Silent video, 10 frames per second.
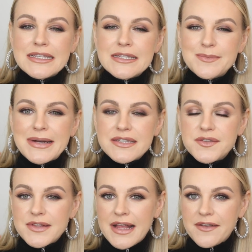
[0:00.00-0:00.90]
It
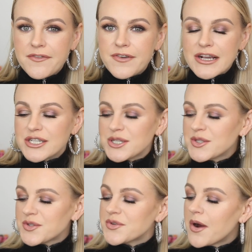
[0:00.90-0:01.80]
smells like fresh
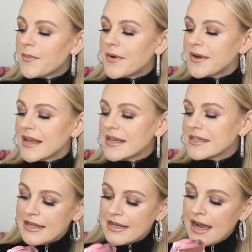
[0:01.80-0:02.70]

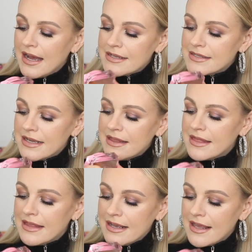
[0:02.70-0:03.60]
strawberries. It has a
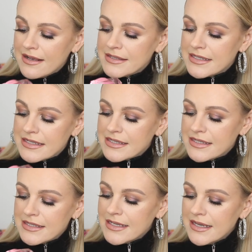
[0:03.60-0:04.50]
thick
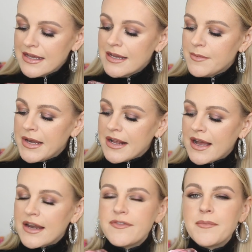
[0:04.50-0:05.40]
consistency, but it
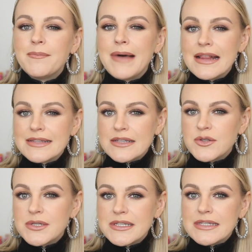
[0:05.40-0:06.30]
kind of melts
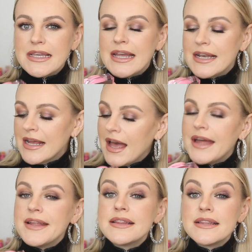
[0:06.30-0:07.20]
into the skin
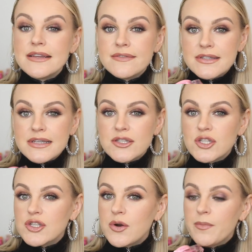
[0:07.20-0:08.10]
and it leaves it
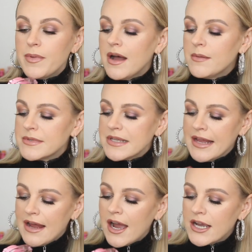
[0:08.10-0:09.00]
so plumped
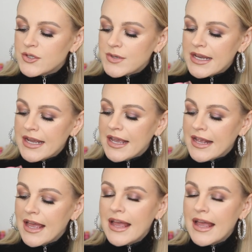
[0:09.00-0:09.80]
and hydrating.